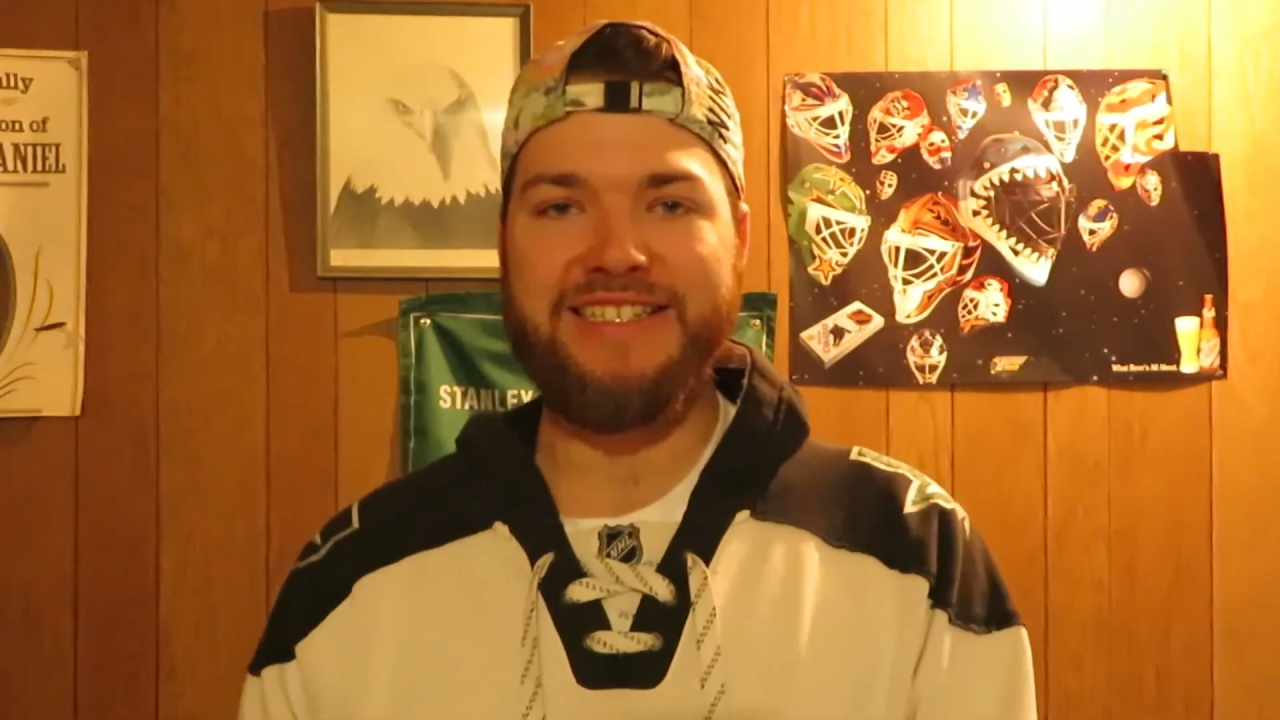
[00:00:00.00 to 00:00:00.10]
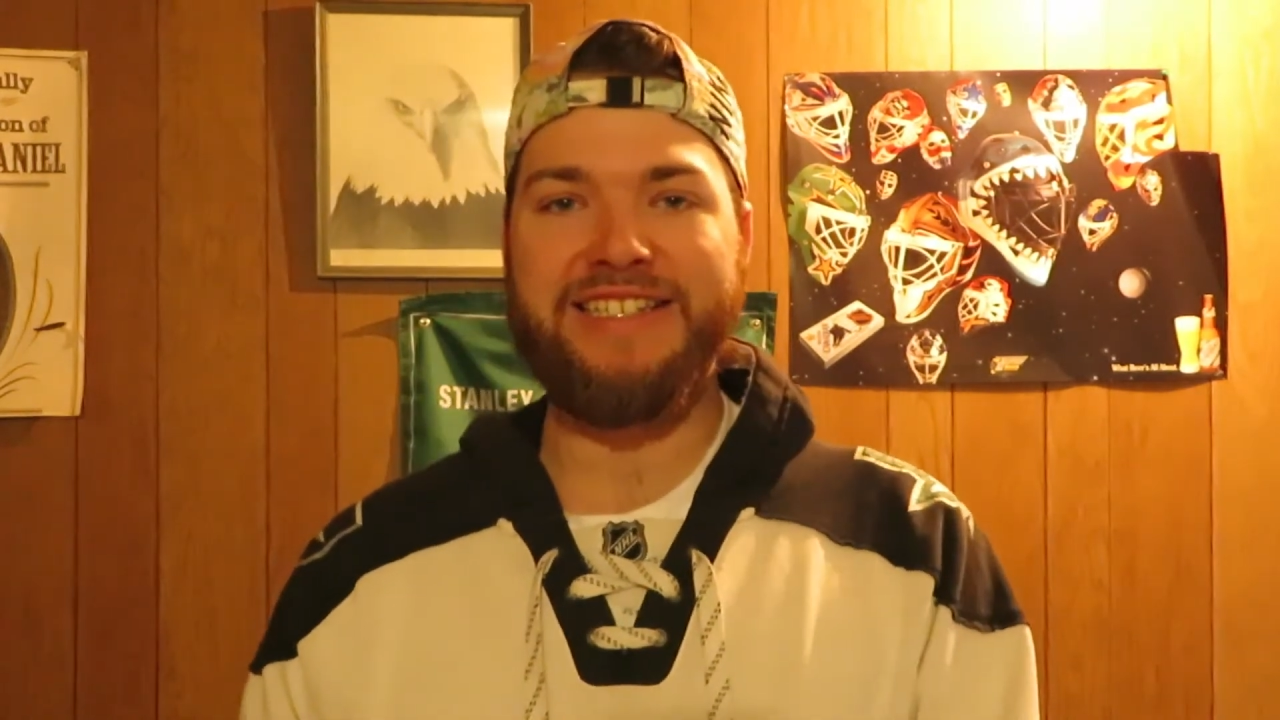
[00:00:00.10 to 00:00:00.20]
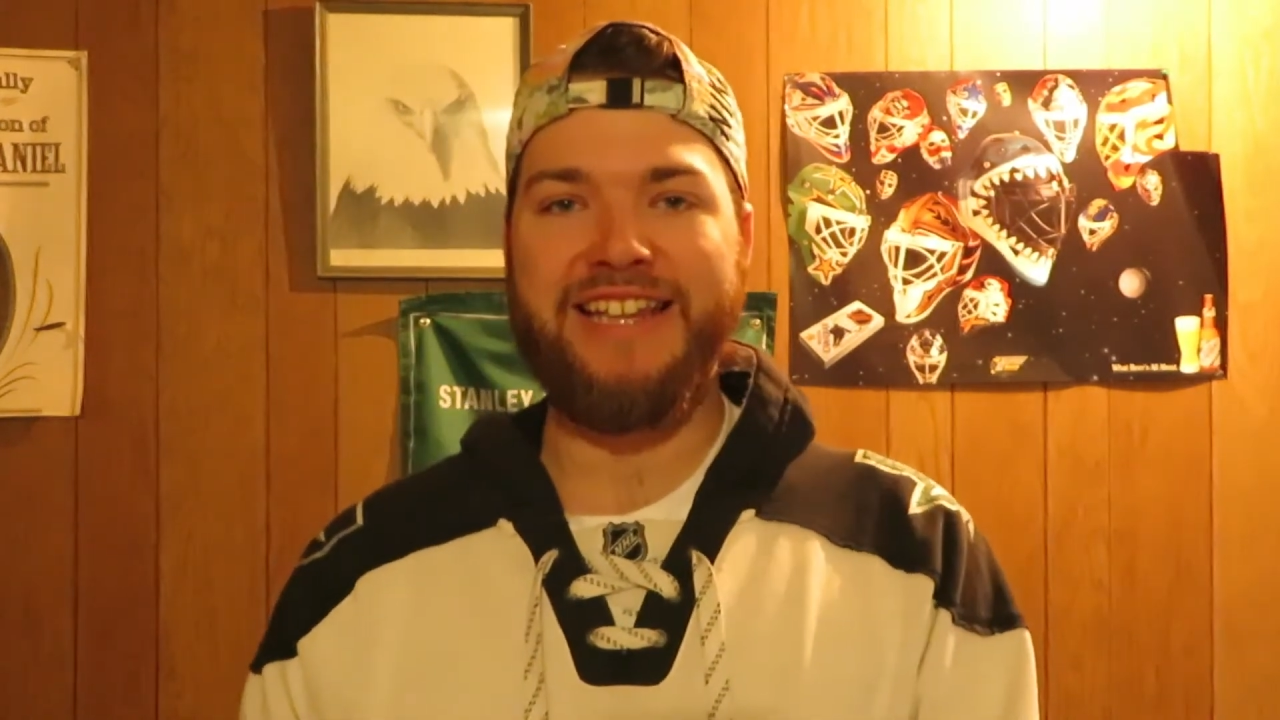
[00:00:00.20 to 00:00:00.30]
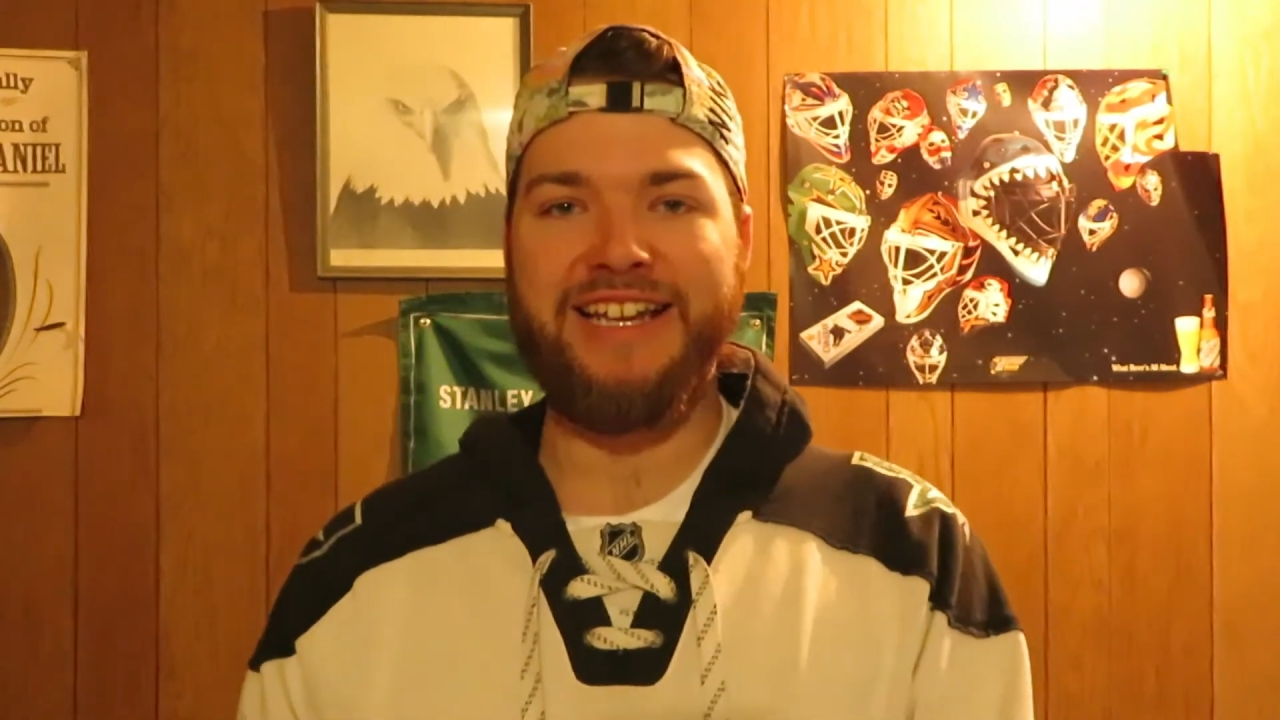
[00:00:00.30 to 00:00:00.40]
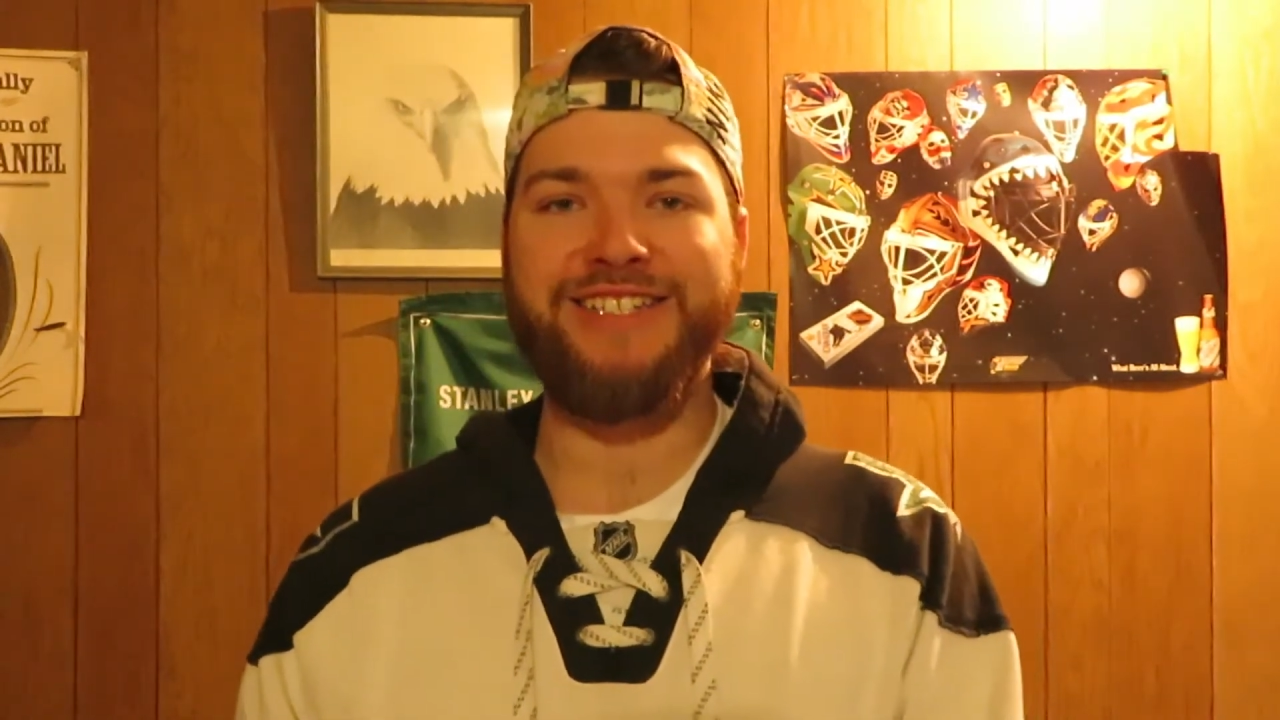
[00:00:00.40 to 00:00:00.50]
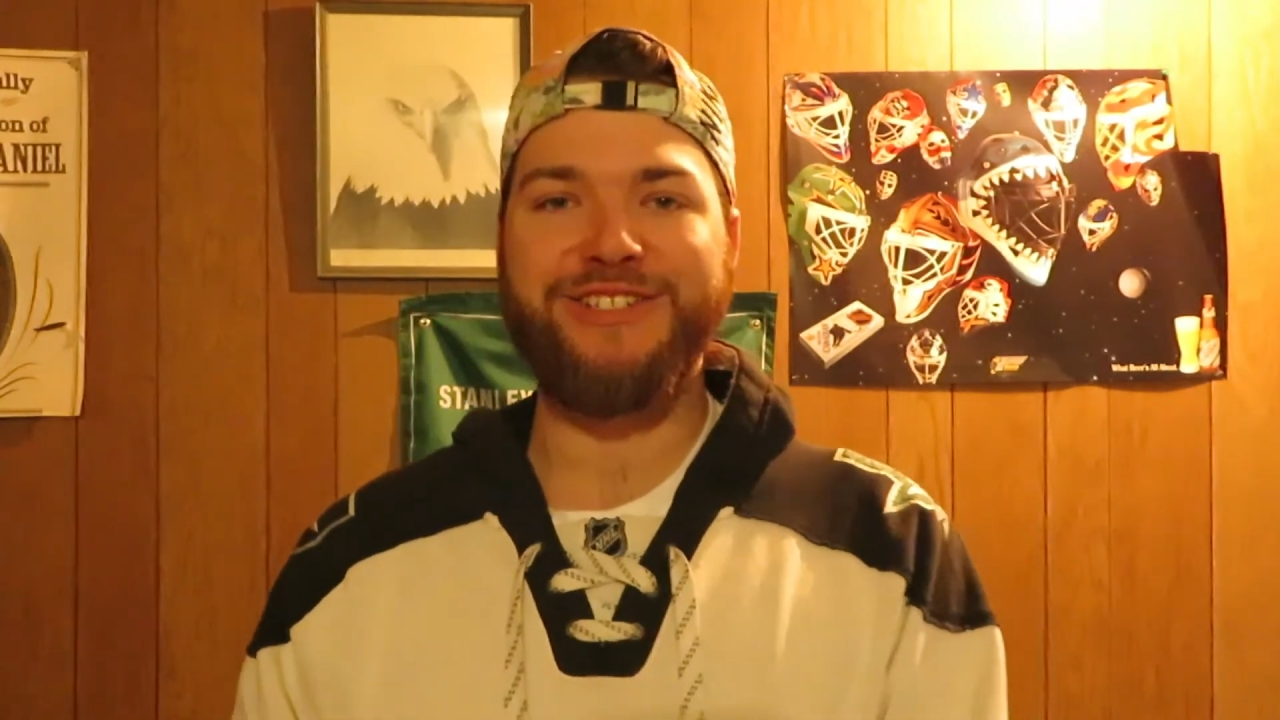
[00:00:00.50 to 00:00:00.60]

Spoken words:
Denis